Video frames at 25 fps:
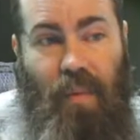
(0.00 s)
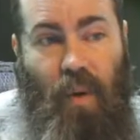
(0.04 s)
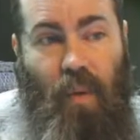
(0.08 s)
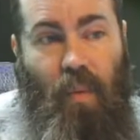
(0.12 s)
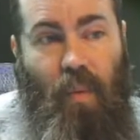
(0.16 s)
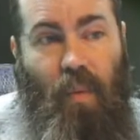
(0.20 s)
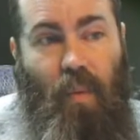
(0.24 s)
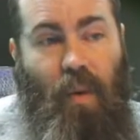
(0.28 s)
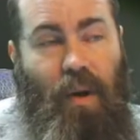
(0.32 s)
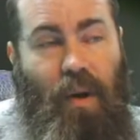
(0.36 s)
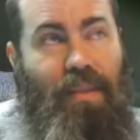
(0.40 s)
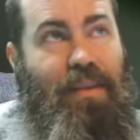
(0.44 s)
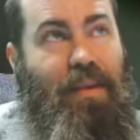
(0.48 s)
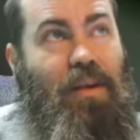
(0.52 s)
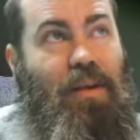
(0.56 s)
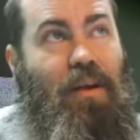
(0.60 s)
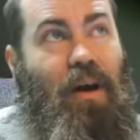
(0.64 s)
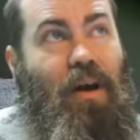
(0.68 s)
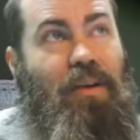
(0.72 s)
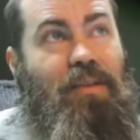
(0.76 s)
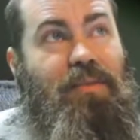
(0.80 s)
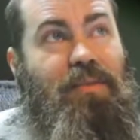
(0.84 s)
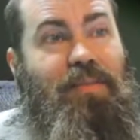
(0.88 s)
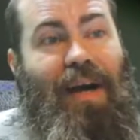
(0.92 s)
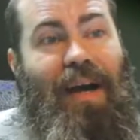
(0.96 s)
what the
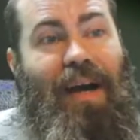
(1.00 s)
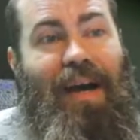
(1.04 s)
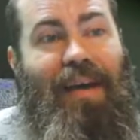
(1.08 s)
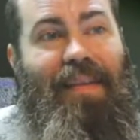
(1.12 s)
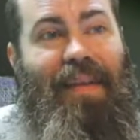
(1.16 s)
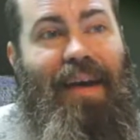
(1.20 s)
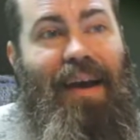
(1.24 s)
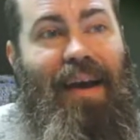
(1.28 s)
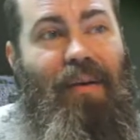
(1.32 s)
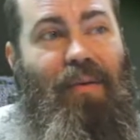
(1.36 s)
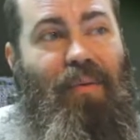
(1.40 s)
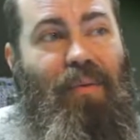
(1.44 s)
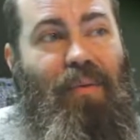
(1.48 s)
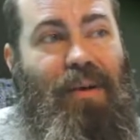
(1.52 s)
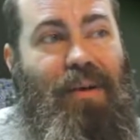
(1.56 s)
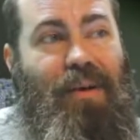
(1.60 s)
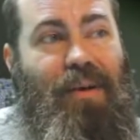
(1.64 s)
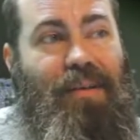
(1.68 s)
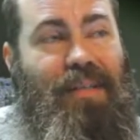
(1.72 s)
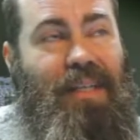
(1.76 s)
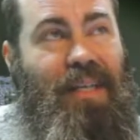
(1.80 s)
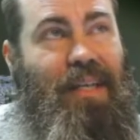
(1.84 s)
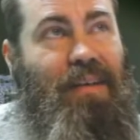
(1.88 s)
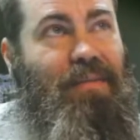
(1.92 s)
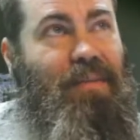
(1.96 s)
cause behind that
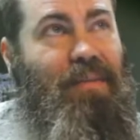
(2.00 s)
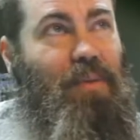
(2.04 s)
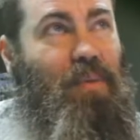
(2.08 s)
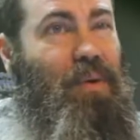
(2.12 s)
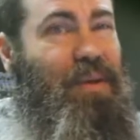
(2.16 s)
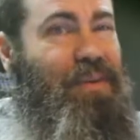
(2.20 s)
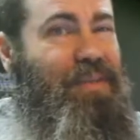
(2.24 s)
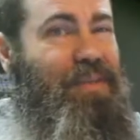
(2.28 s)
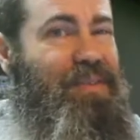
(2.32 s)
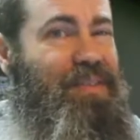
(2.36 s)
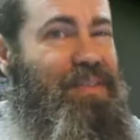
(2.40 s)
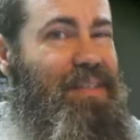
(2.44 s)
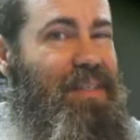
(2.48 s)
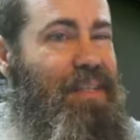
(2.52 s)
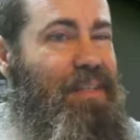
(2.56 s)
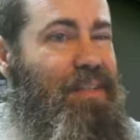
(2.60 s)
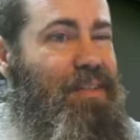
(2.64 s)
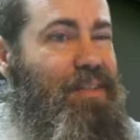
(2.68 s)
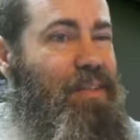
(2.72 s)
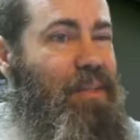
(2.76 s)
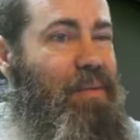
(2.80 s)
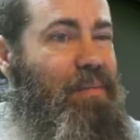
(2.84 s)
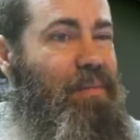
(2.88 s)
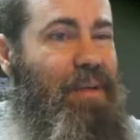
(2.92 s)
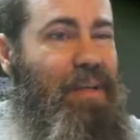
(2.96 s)
was. Even with sea
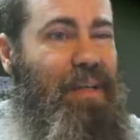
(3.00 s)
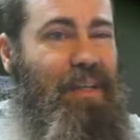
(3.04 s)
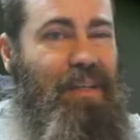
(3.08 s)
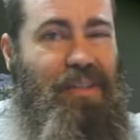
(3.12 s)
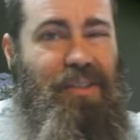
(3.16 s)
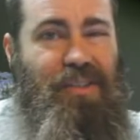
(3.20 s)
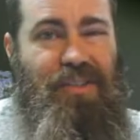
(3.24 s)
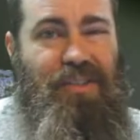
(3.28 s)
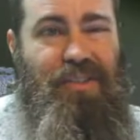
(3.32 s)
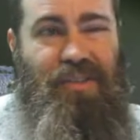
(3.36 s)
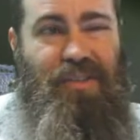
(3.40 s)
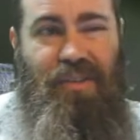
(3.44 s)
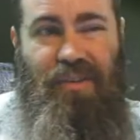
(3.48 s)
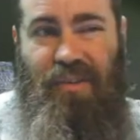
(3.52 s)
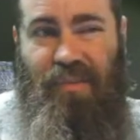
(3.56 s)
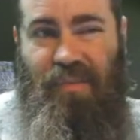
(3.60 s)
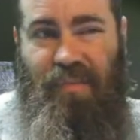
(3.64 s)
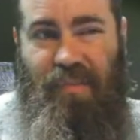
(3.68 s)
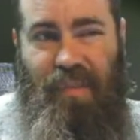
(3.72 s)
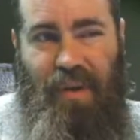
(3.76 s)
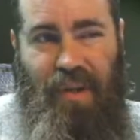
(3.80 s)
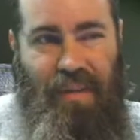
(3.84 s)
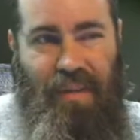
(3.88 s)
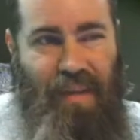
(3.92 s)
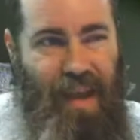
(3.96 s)
shipping, it shouldn't
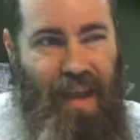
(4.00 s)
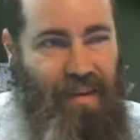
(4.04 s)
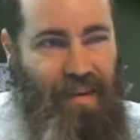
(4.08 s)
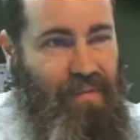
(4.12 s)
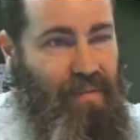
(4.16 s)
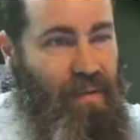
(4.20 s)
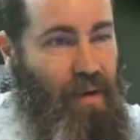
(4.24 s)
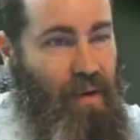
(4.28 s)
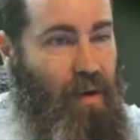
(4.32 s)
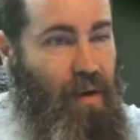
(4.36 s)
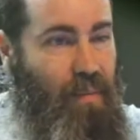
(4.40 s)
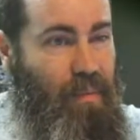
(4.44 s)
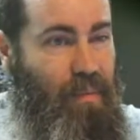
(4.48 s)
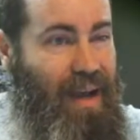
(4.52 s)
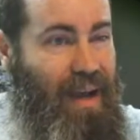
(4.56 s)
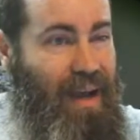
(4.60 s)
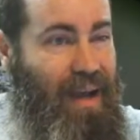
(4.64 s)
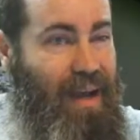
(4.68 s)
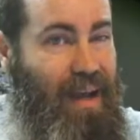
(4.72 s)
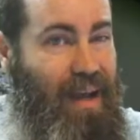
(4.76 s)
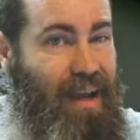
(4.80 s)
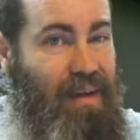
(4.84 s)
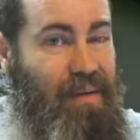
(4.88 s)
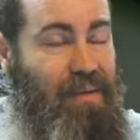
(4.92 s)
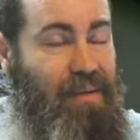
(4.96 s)
have been that far
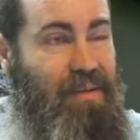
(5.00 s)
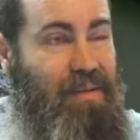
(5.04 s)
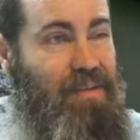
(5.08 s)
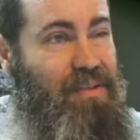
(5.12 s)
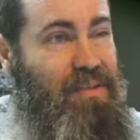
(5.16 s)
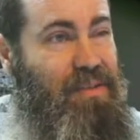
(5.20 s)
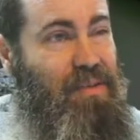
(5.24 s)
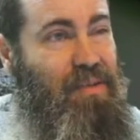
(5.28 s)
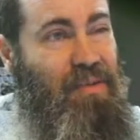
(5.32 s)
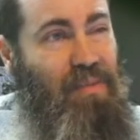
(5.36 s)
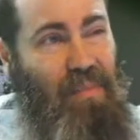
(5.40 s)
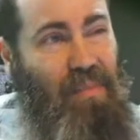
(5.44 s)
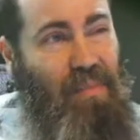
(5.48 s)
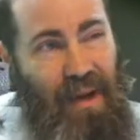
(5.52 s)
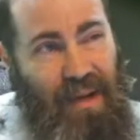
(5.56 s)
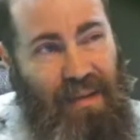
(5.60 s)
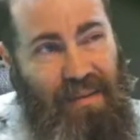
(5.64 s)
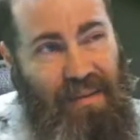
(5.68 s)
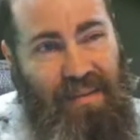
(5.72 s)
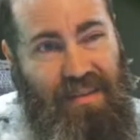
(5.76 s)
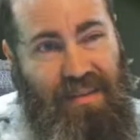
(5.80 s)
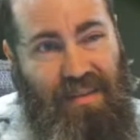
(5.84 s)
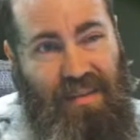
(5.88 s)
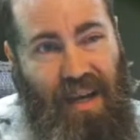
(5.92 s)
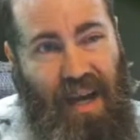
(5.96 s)
behind. 2
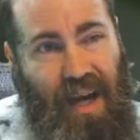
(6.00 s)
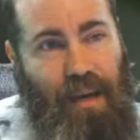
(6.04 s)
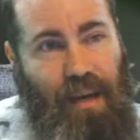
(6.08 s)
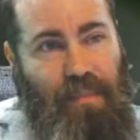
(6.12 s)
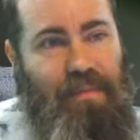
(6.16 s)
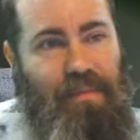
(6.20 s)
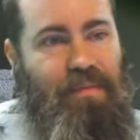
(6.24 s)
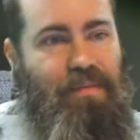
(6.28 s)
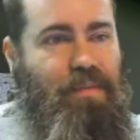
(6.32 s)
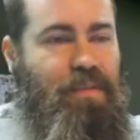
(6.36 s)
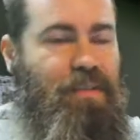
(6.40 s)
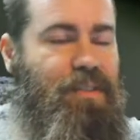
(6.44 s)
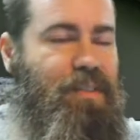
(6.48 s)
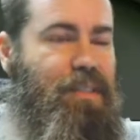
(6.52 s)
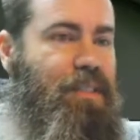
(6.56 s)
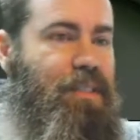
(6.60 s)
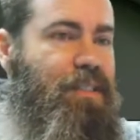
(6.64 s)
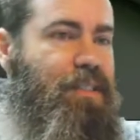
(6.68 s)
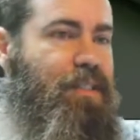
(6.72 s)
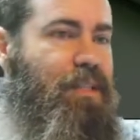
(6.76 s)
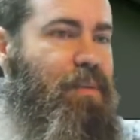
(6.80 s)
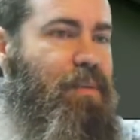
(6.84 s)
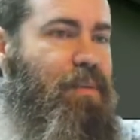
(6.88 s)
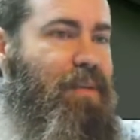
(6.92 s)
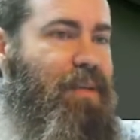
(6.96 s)
months tops for sea
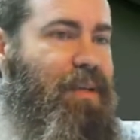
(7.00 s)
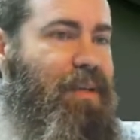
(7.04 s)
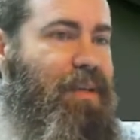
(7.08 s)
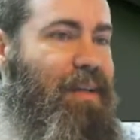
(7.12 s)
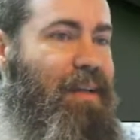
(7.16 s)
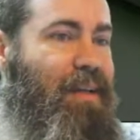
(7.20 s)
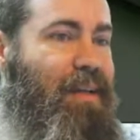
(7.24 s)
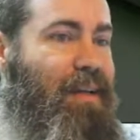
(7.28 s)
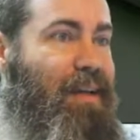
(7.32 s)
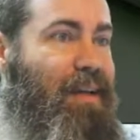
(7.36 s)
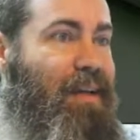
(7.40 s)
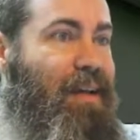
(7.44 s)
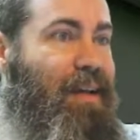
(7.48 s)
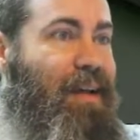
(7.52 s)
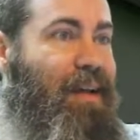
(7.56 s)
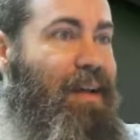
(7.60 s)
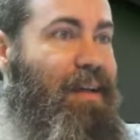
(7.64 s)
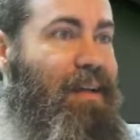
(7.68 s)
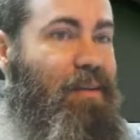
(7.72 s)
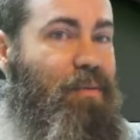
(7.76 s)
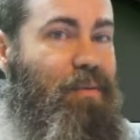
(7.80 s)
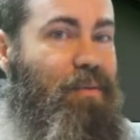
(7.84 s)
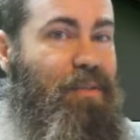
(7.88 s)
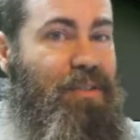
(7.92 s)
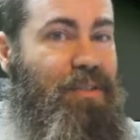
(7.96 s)
shipping,
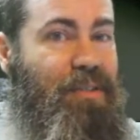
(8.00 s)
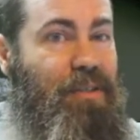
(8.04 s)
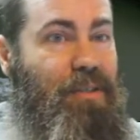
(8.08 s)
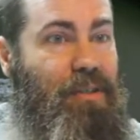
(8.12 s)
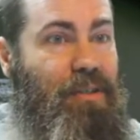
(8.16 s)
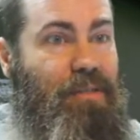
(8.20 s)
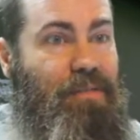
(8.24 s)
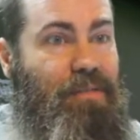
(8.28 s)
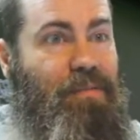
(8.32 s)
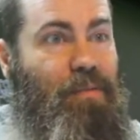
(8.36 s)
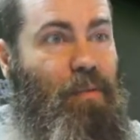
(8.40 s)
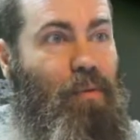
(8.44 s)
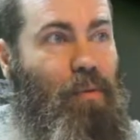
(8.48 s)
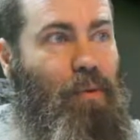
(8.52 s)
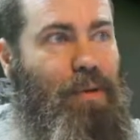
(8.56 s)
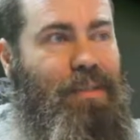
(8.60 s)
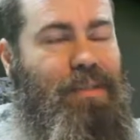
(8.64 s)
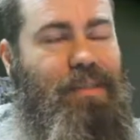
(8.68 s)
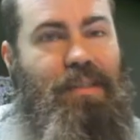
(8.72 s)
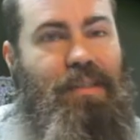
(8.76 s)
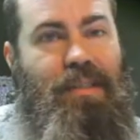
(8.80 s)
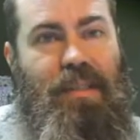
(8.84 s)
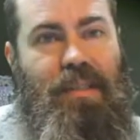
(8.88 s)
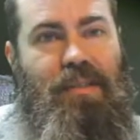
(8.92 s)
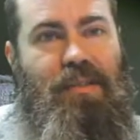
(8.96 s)
and it was a good 4 to
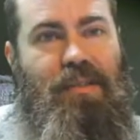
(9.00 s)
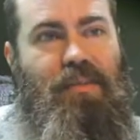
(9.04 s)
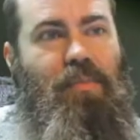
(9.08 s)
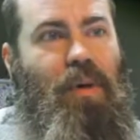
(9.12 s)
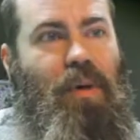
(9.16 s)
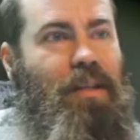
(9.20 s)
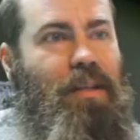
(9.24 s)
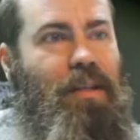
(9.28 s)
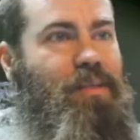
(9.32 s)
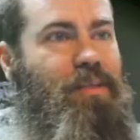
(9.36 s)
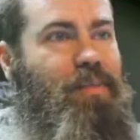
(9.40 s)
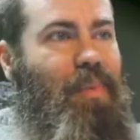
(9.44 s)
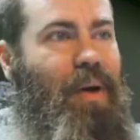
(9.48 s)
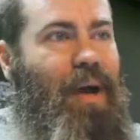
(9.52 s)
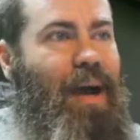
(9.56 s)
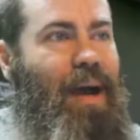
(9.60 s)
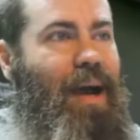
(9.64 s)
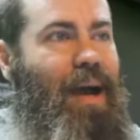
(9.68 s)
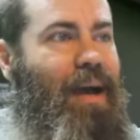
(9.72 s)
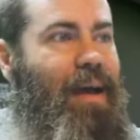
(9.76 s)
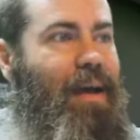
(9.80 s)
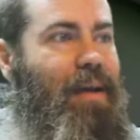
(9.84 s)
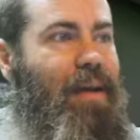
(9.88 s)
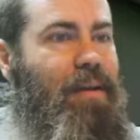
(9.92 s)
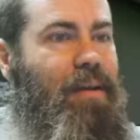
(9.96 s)
6 months
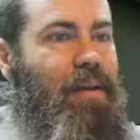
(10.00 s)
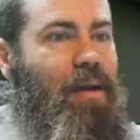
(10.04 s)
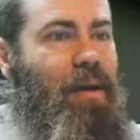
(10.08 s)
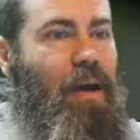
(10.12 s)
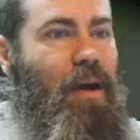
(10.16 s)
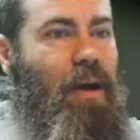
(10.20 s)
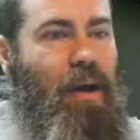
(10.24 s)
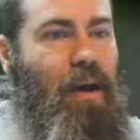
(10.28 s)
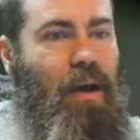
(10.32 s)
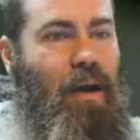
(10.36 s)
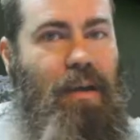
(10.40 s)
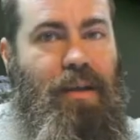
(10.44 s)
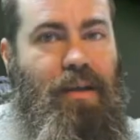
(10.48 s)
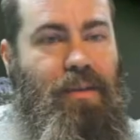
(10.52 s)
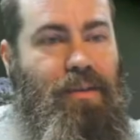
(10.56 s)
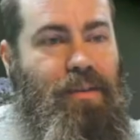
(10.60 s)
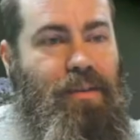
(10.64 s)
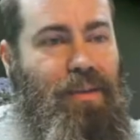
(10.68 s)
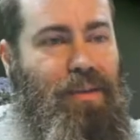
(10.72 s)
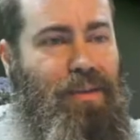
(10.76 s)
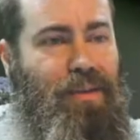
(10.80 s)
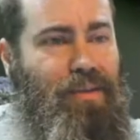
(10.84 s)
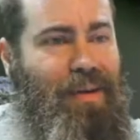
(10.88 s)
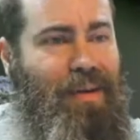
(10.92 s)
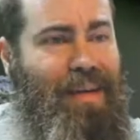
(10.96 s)
behind here in
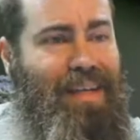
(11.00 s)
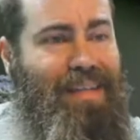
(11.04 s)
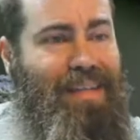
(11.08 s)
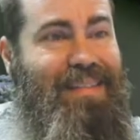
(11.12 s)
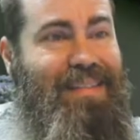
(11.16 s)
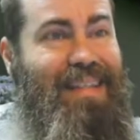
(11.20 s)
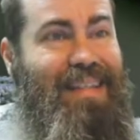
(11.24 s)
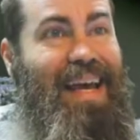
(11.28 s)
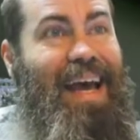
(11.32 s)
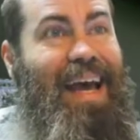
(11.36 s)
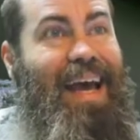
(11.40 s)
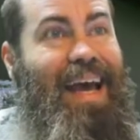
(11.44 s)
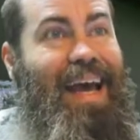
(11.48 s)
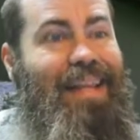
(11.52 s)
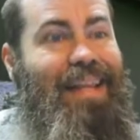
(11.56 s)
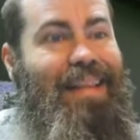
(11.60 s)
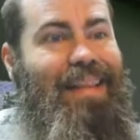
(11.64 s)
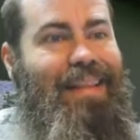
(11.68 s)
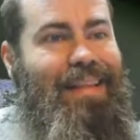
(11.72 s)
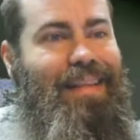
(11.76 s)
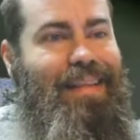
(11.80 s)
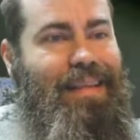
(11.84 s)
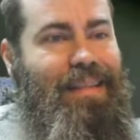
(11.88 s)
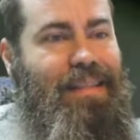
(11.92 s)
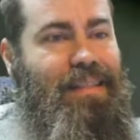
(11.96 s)
the US at
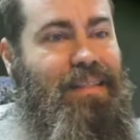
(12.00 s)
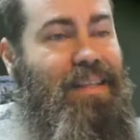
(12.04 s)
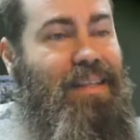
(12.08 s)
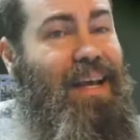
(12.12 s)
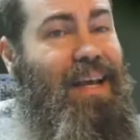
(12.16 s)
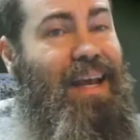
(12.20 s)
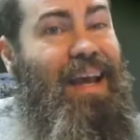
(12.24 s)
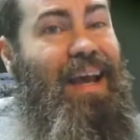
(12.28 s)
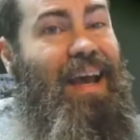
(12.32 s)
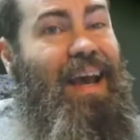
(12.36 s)
least.